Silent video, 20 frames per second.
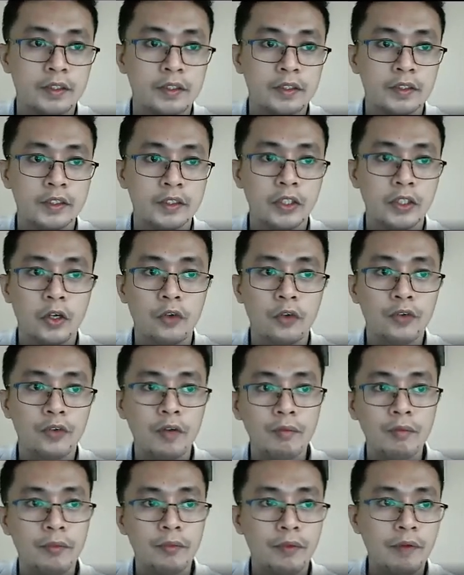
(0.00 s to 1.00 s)
So
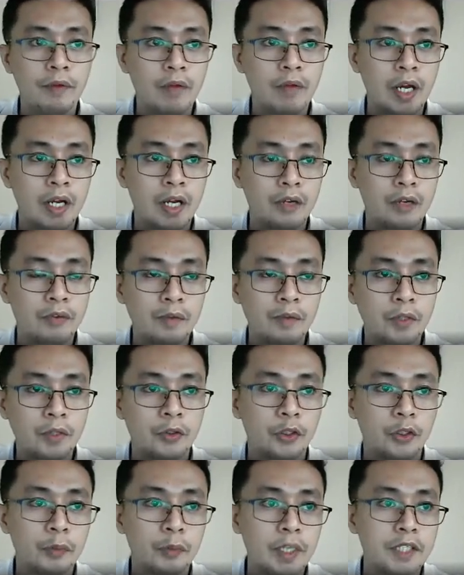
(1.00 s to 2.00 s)
from the
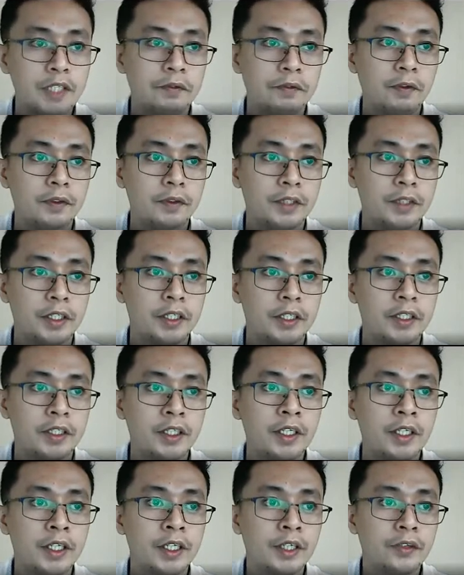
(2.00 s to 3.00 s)
documents folder,
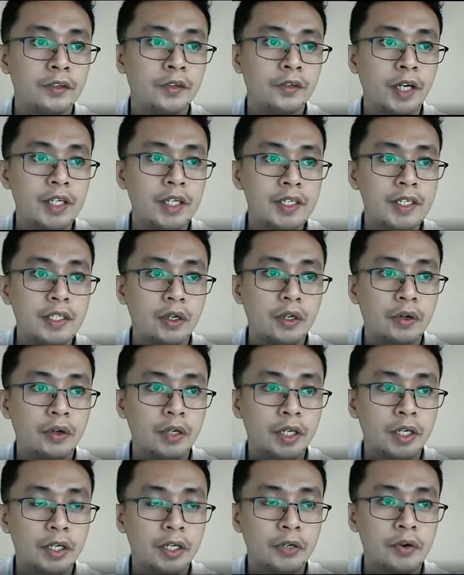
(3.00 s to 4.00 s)
you can store
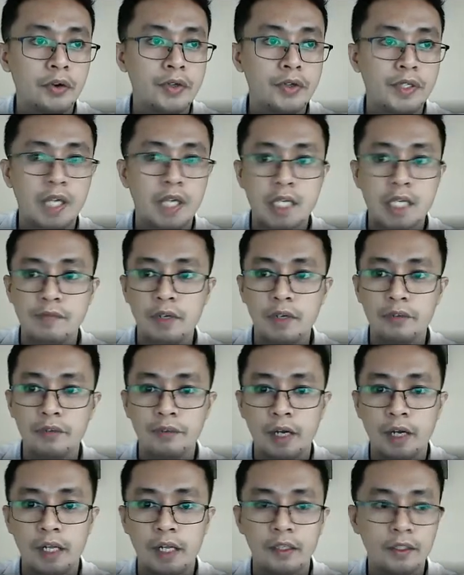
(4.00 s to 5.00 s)
here your CSV
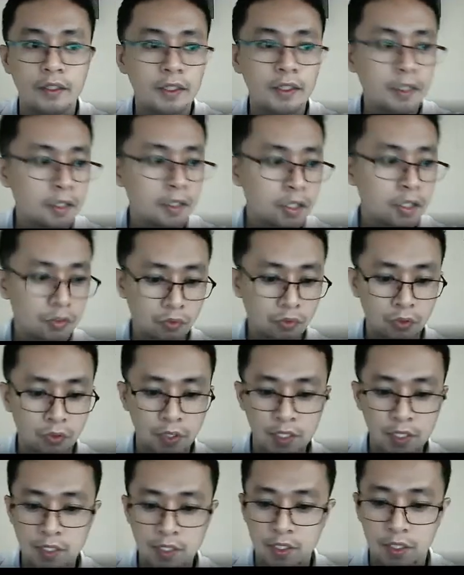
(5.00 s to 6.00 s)
file for
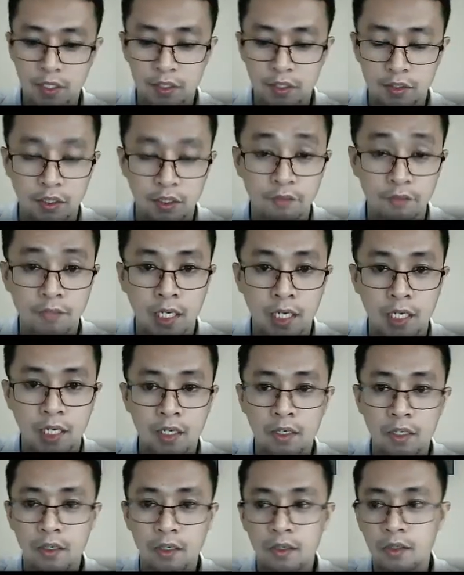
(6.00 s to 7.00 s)
easy retrieval.
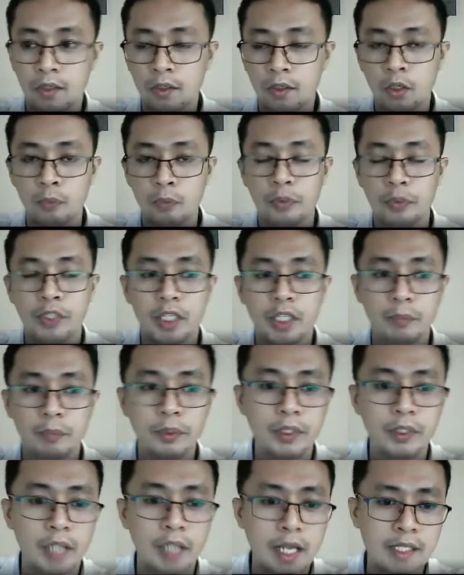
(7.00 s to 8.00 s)
Or pwede na put
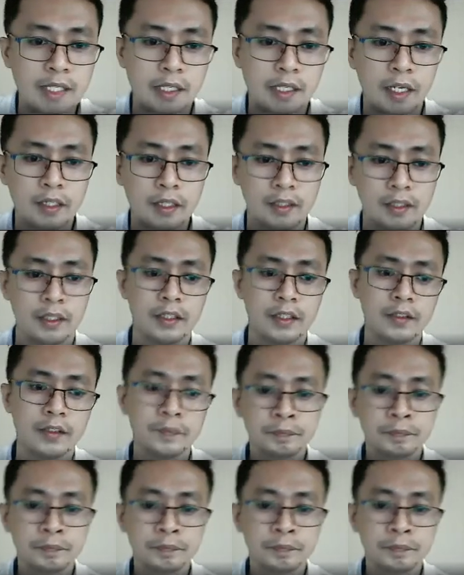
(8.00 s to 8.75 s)
class later